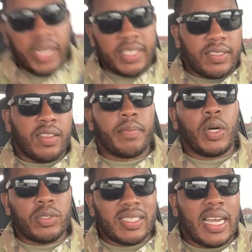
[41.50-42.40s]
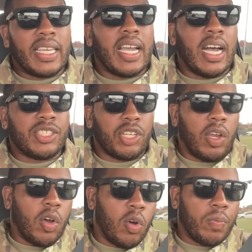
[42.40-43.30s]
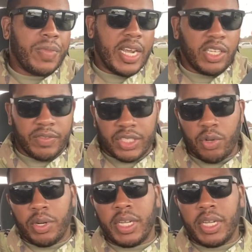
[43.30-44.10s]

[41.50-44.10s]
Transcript: To the Most High Yah Shalom. Thank you for tuning